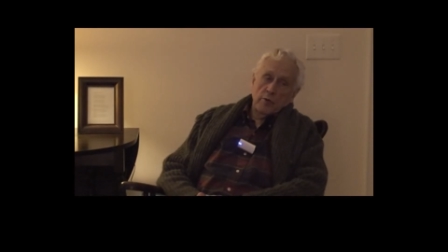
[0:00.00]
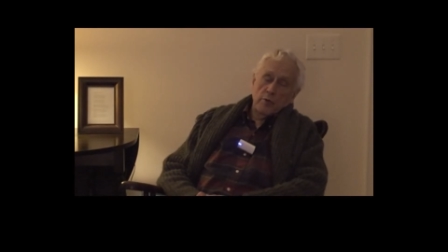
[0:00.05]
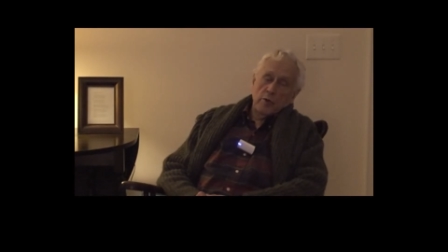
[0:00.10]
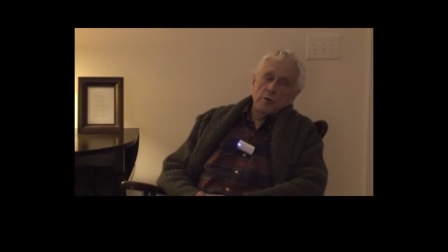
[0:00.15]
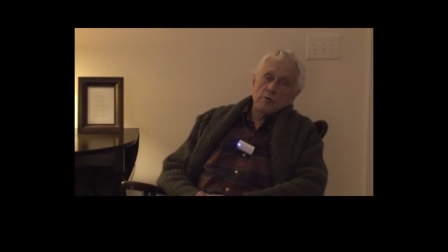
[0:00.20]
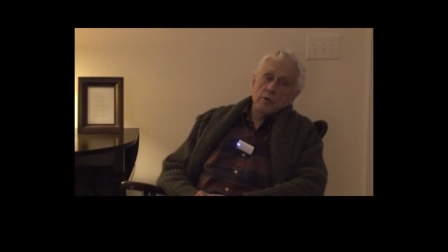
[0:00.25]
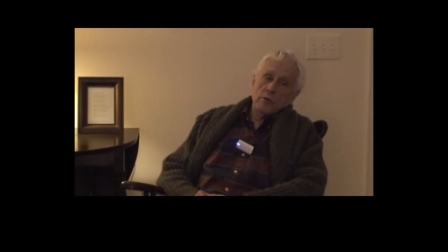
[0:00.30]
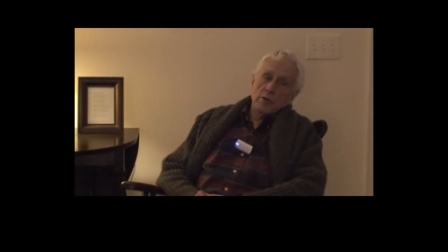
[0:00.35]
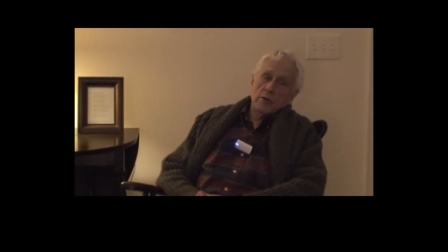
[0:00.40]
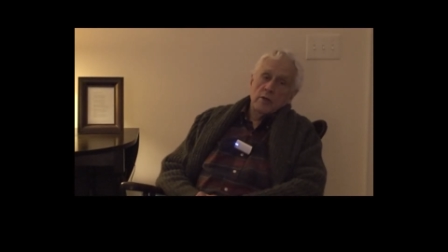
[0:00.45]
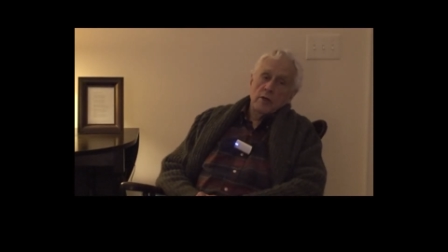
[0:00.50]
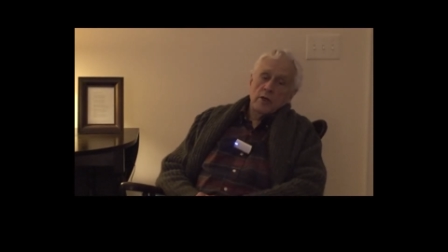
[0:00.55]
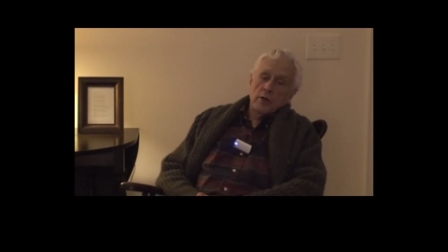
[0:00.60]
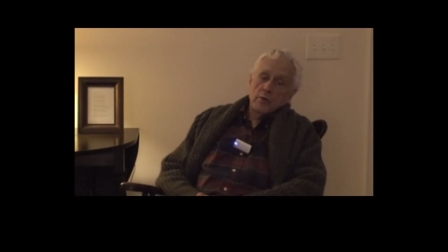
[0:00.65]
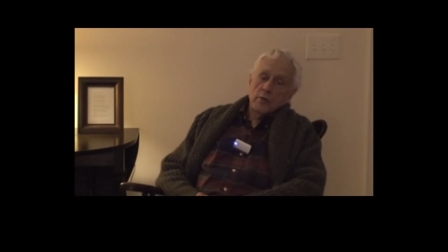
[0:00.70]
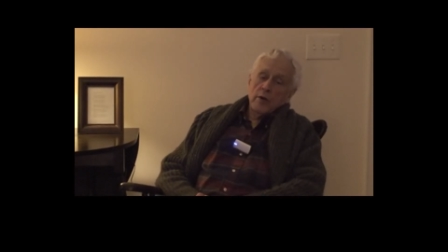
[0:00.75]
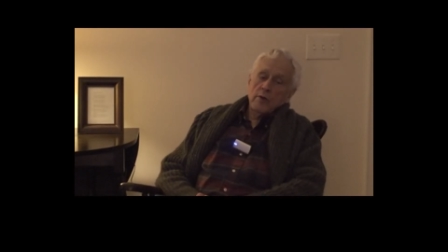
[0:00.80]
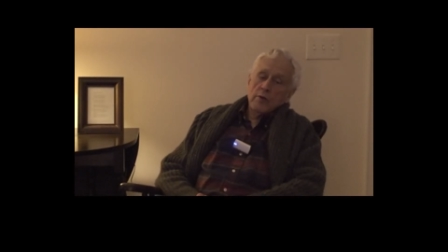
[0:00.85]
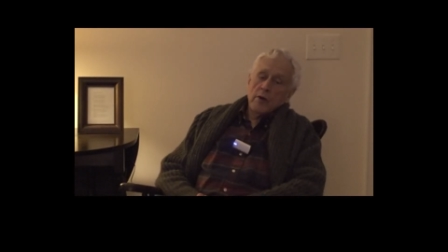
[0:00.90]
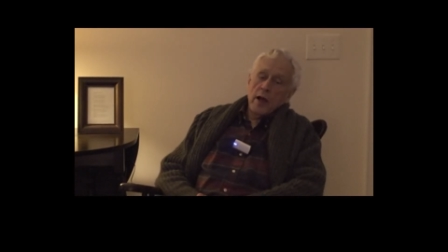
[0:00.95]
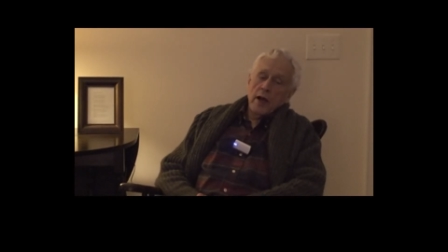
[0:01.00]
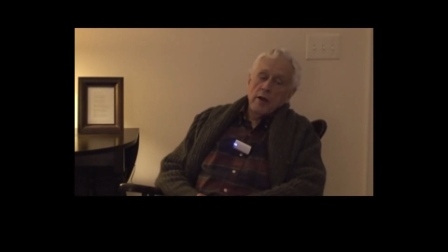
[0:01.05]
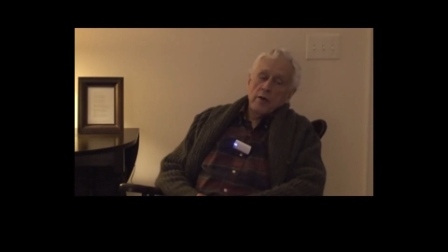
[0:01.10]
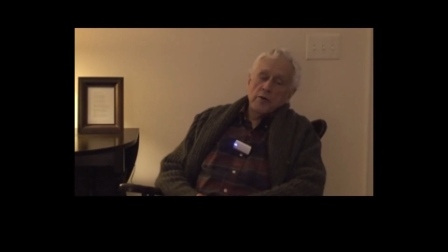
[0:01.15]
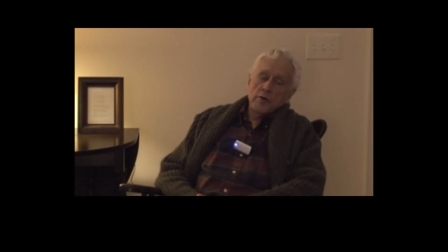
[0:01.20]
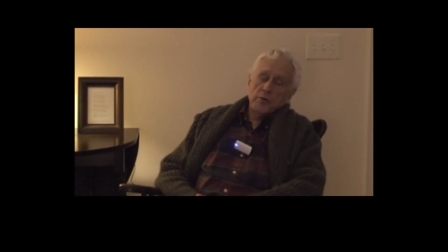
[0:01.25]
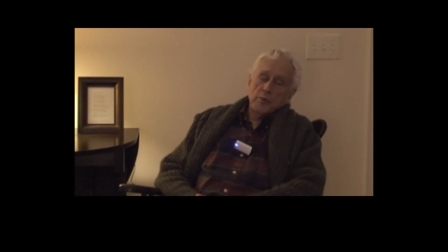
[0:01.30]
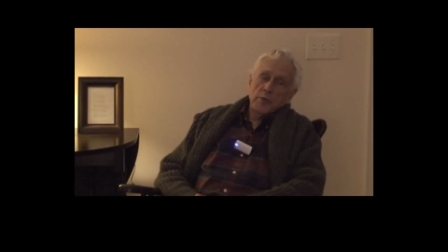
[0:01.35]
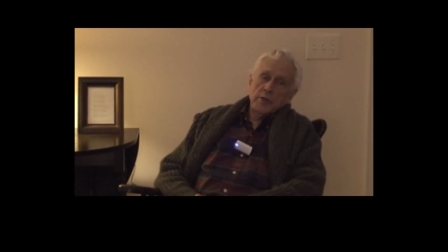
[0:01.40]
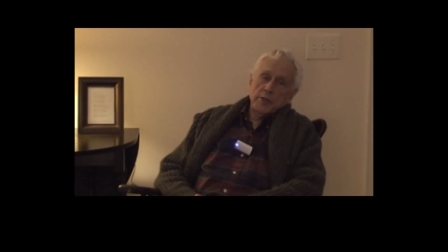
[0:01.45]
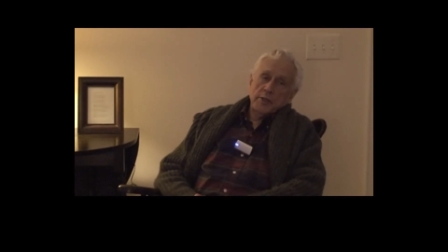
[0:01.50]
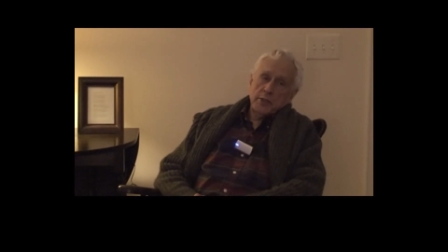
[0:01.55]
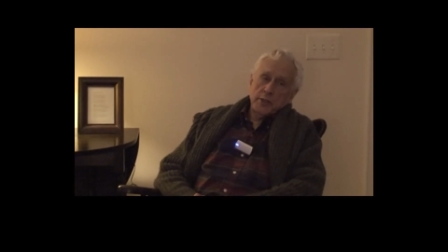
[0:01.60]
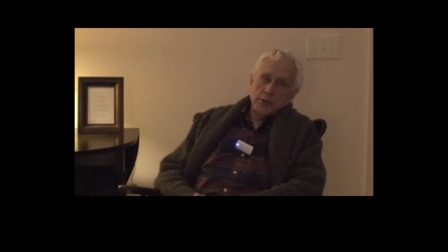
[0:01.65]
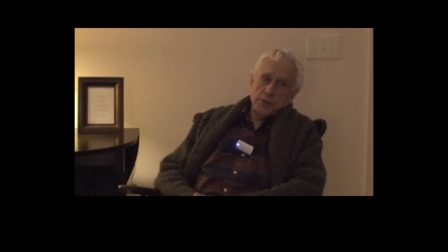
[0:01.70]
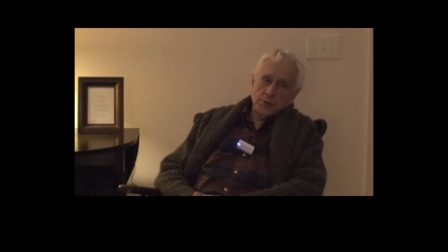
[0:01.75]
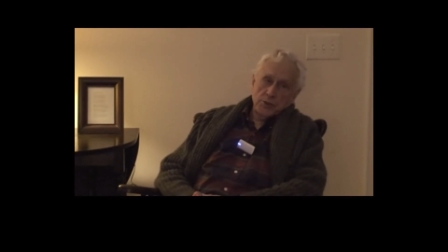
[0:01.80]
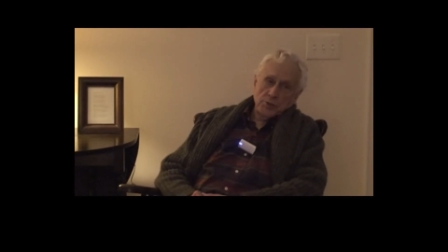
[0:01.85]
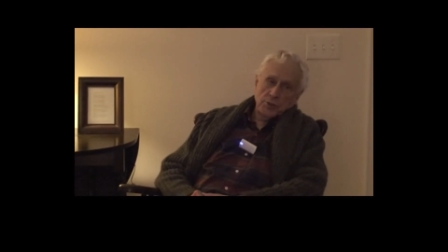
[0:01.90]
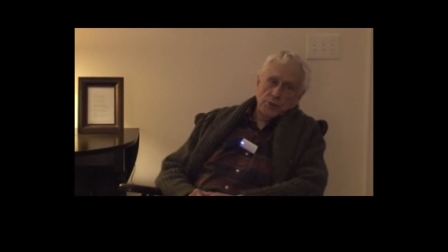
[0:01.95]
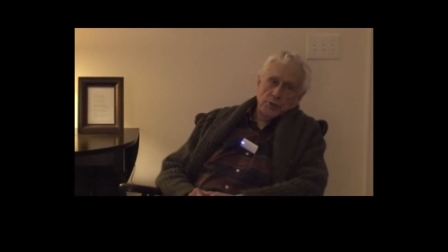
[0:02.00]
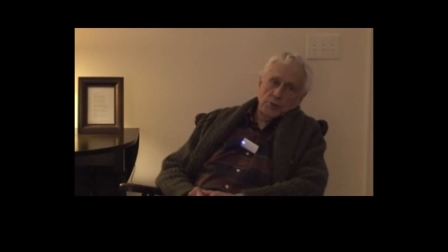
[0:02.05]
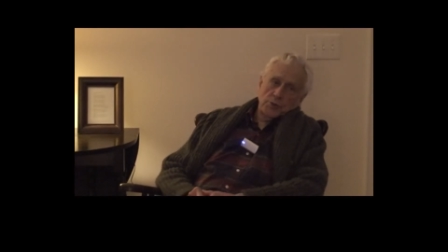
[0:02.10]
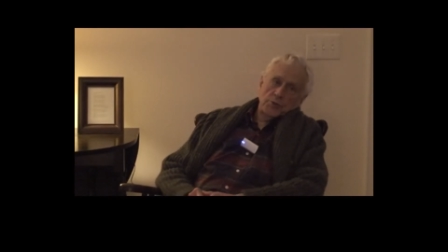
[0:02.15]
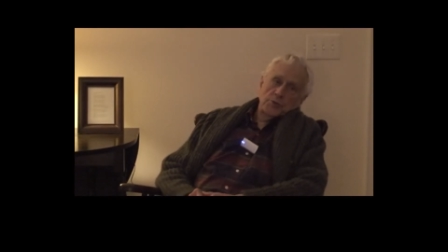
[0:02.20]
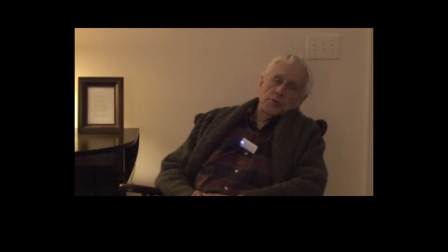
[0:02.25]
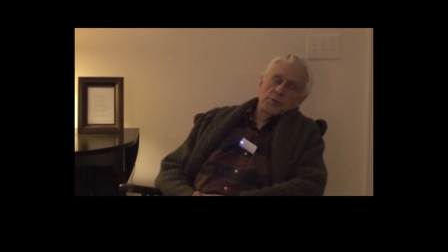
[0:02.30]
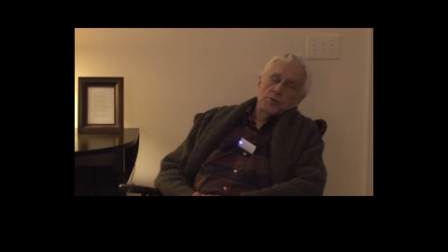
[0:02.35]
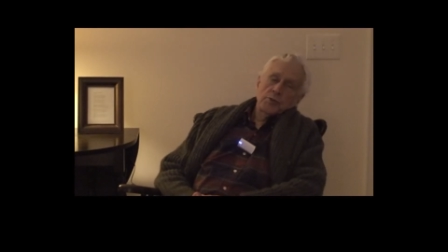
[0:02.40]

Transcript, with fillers: We were, we were hired to be teachers